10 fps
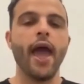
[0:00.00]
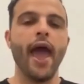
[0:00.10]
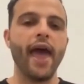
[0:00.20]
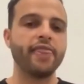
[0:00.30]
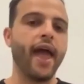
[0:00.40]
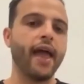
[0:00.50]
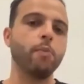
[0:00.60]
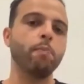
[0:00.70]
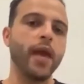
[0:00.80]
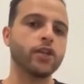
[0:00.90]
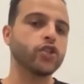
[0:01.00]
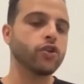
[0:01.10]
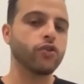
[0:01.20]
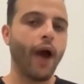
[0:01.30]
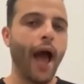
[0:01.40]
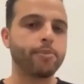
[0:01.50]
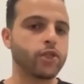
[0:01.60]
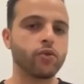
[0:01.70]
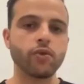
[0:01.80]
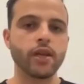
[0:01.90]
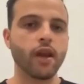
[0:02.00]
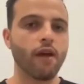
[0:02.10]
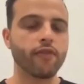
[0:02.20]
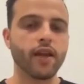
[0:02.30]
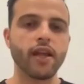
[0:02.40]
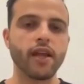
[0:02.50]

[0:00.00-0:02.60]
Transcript: And then make sure you absolutely love it.